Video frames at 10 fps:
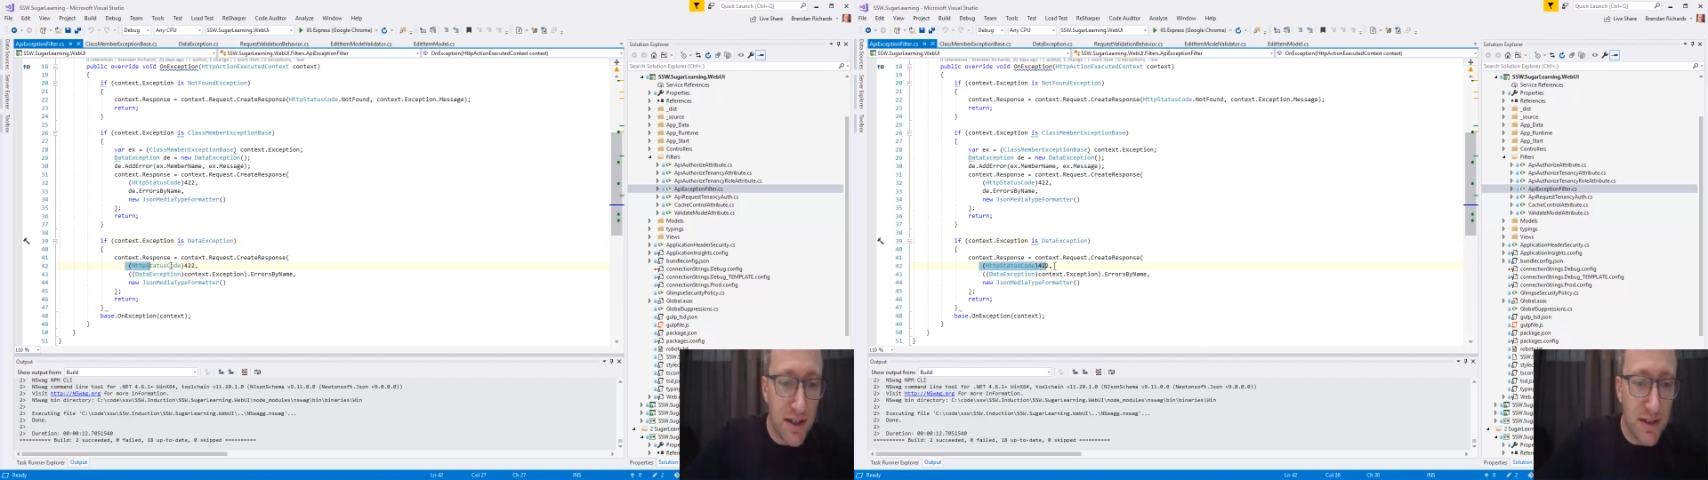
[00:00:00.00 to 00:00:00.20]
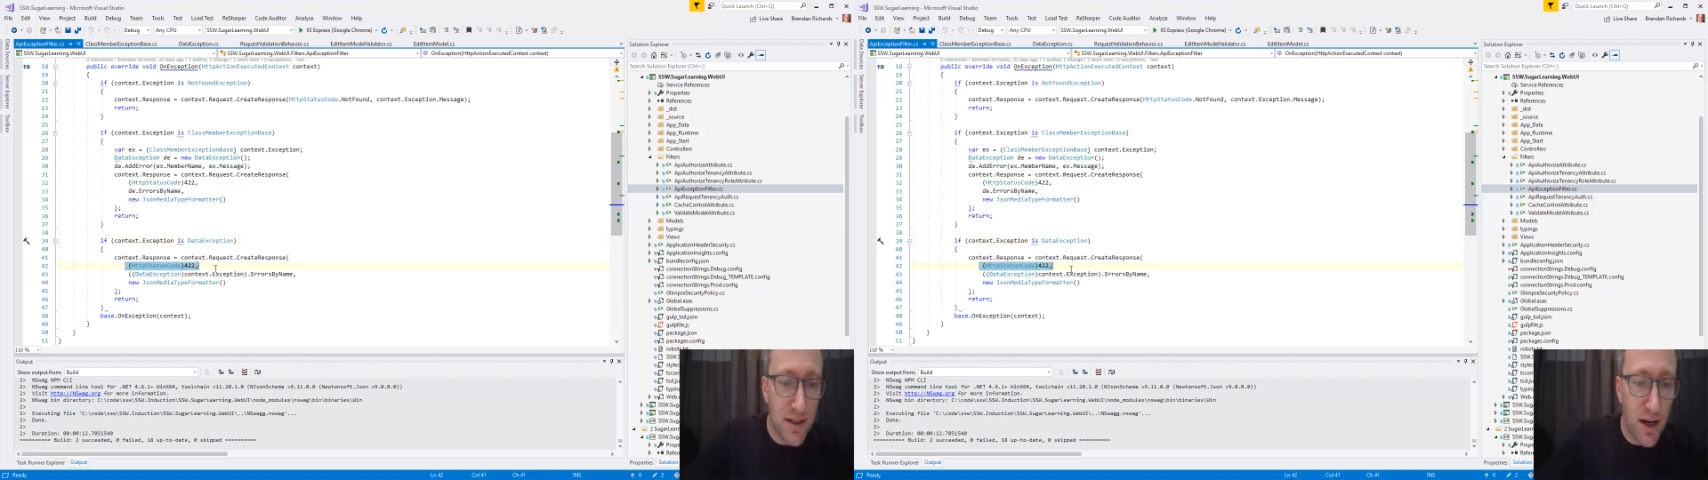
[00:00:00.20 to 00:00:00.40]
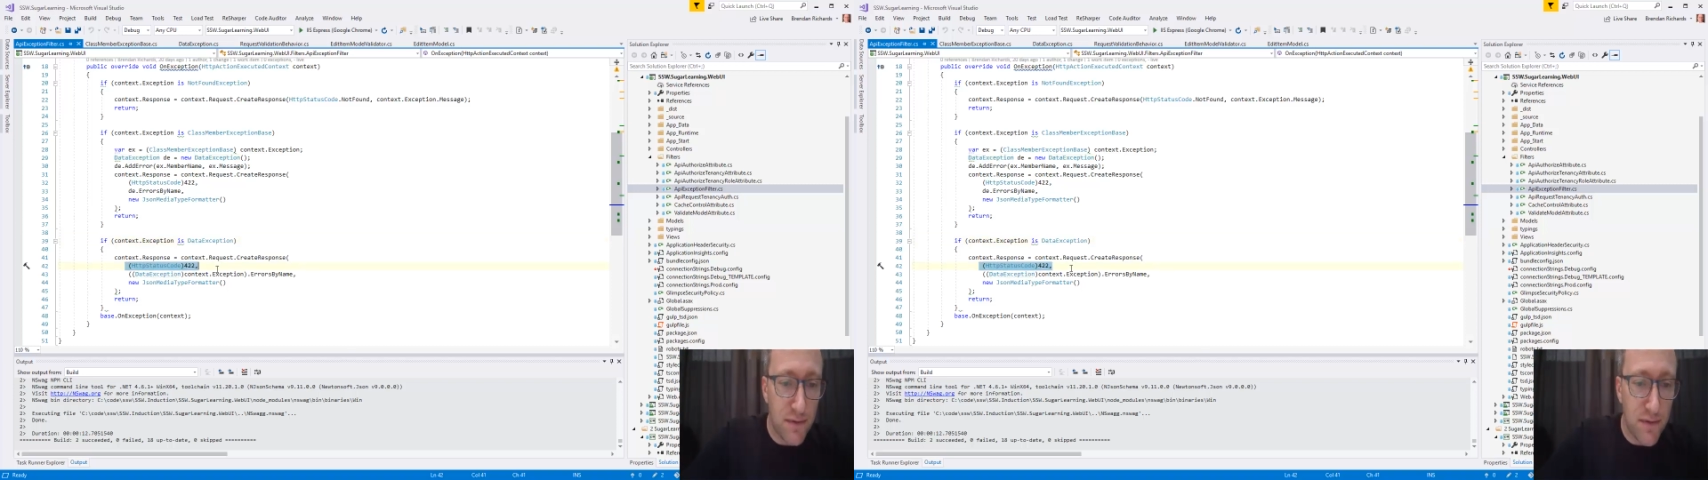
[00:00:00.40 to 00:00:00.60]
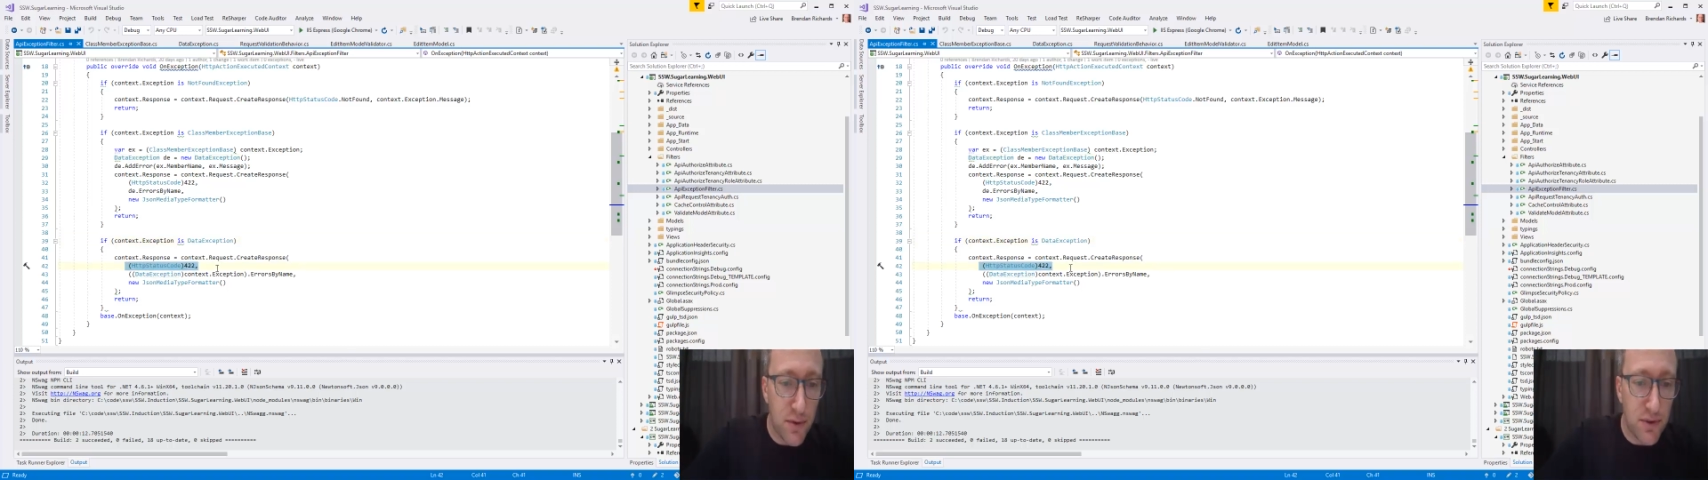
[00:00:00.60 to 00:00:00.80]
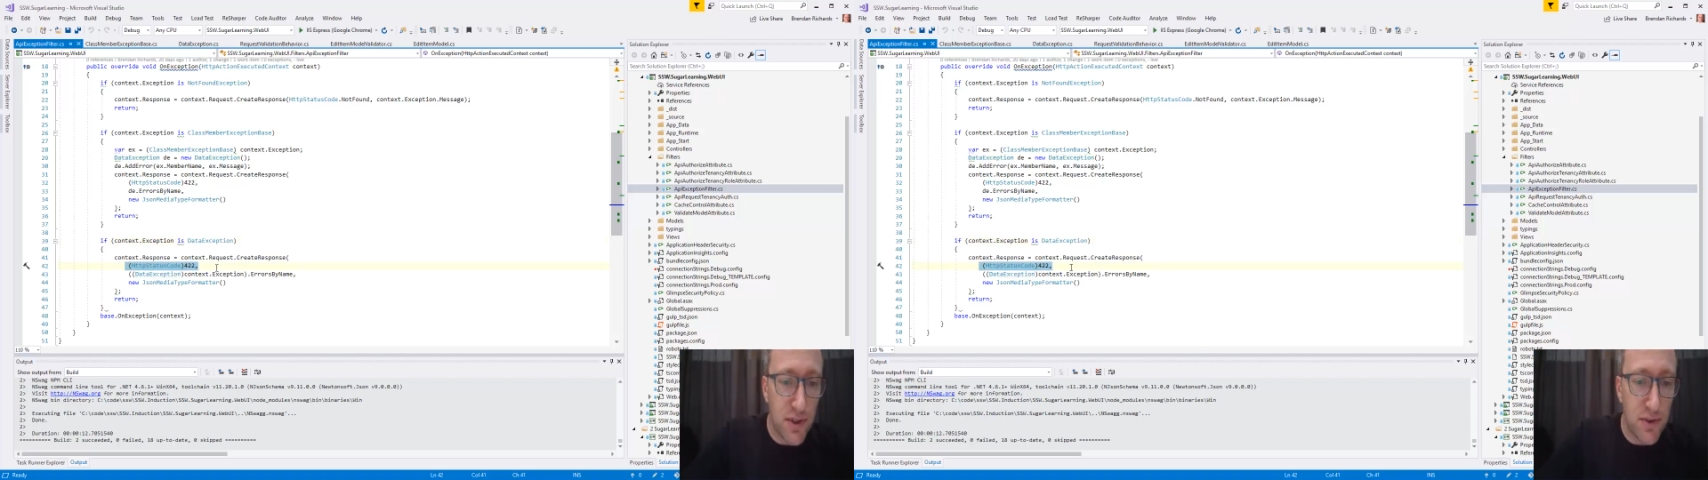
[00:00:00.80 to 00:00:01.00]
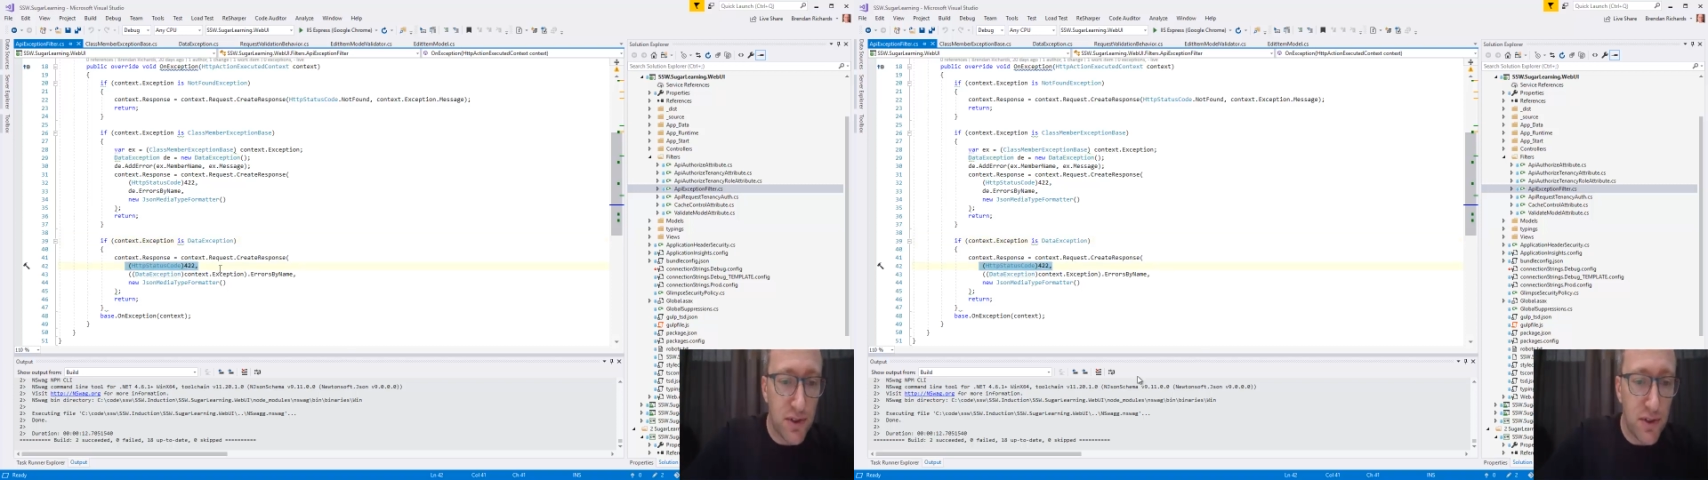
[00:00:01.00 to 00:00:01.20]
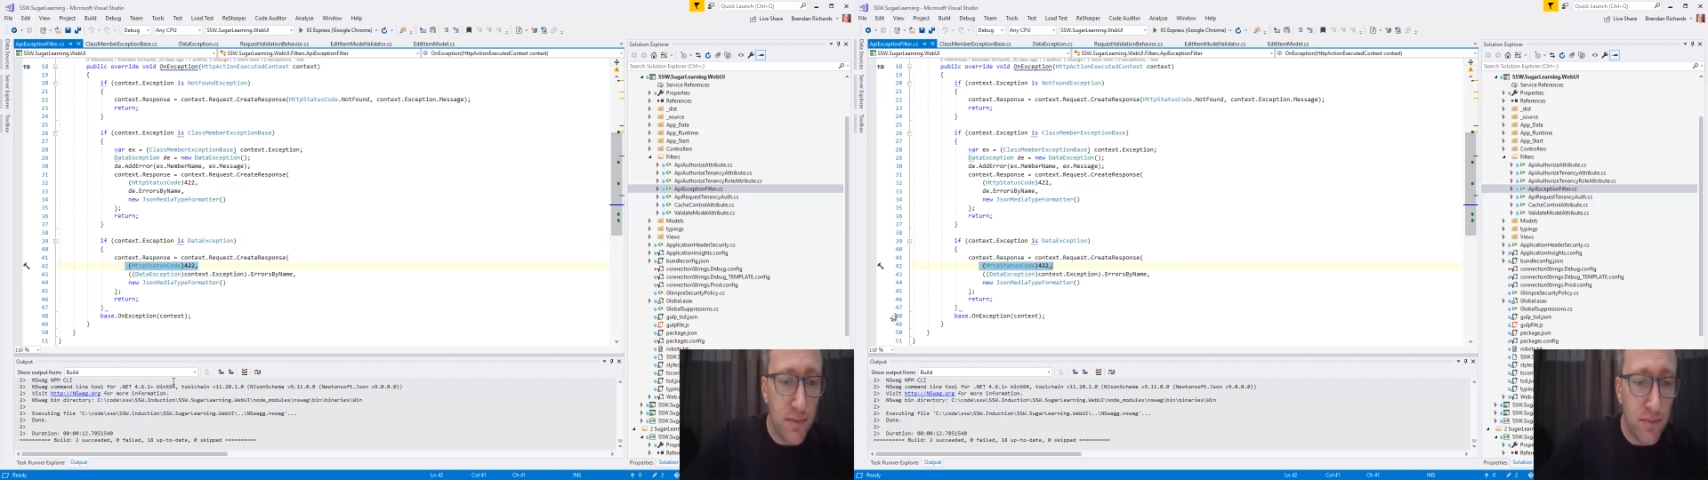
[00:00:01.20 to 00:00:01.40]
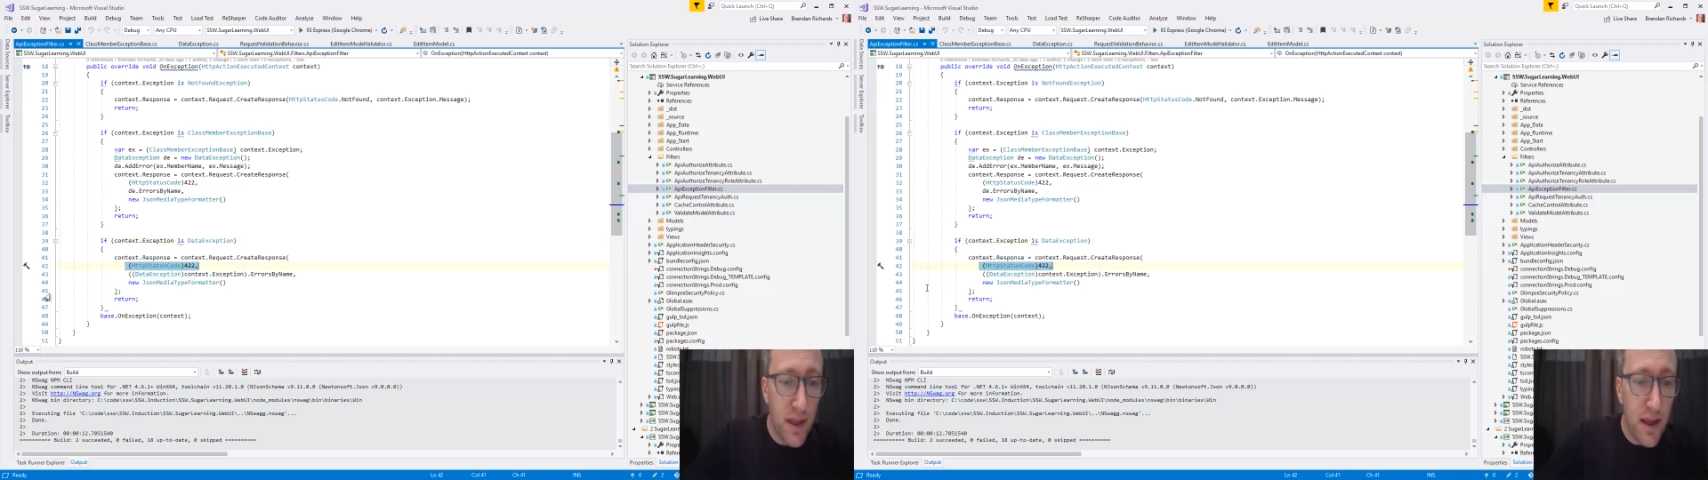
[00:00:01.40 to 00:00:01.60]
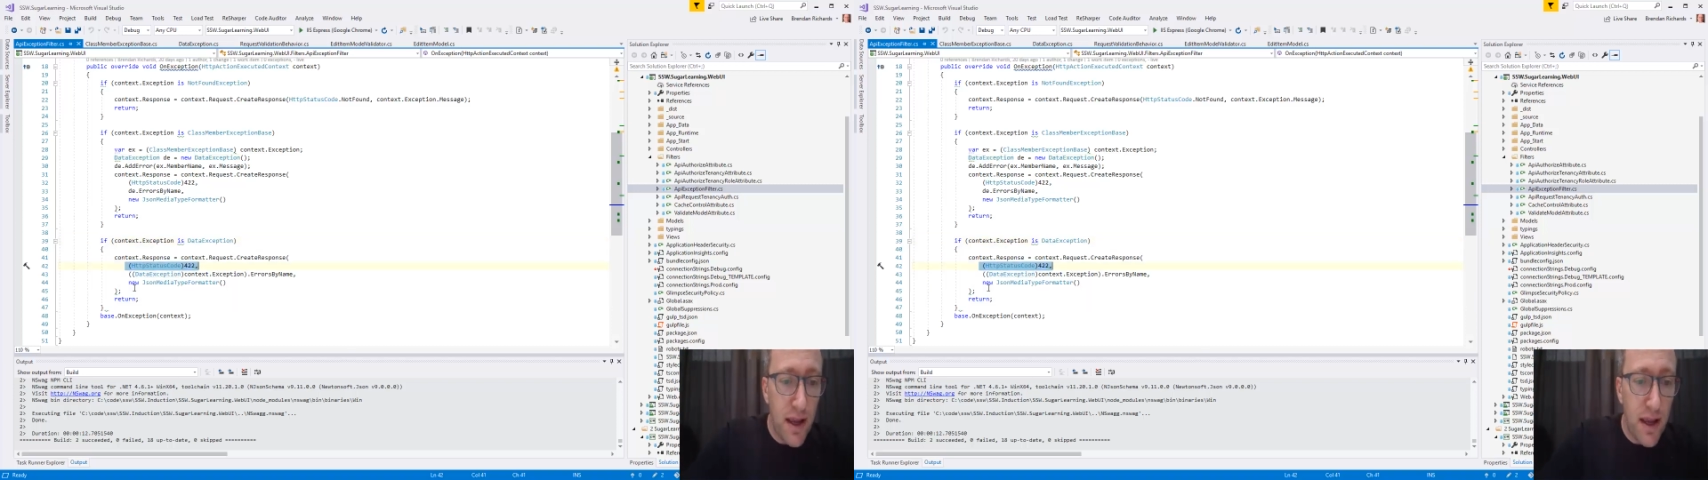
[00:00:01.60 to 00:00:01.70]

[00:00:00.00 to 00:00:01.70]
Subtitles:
status code 422.